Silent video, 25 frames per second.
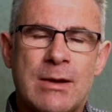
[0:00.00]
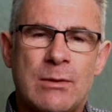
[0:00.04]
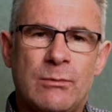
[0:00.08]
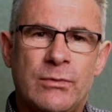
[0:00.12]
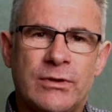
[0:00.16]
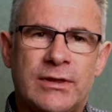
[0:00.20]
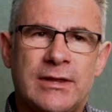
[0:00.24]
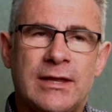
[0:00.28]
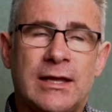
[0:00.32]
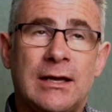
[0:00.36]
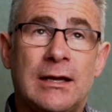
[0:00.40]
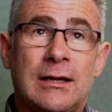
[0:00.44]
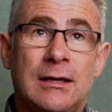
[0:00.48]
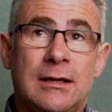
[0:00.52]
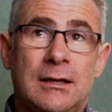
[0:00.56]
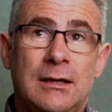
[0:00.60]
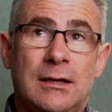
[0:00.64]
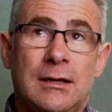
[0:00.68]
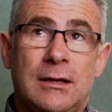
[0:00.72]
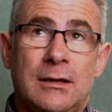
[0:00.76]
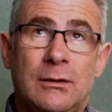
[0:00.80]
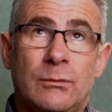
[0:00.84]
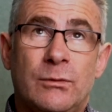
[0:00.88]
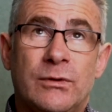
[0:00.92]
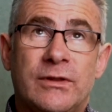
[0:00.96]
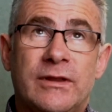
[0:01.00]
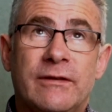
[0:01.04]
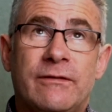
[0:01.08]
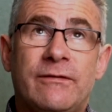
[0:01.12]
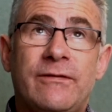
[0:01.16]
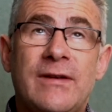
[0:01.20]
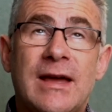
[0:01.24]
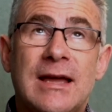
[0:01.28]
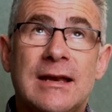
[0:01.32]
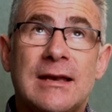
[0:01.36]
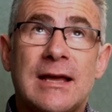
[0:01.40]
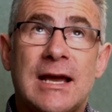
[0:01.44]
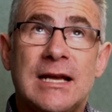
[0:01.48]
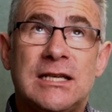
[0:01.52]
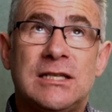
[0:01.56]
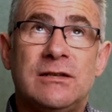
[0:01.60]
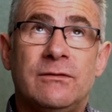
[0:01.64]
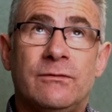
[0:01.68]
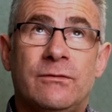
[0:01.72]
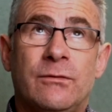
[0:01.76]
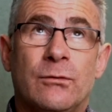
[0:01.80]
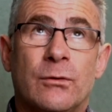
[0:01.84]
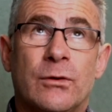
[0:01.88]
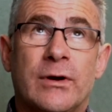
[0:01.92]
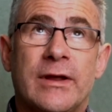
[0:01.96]
up with the
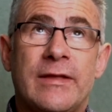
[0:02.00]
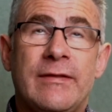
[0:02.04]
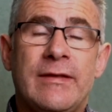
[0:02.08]
foundation for it,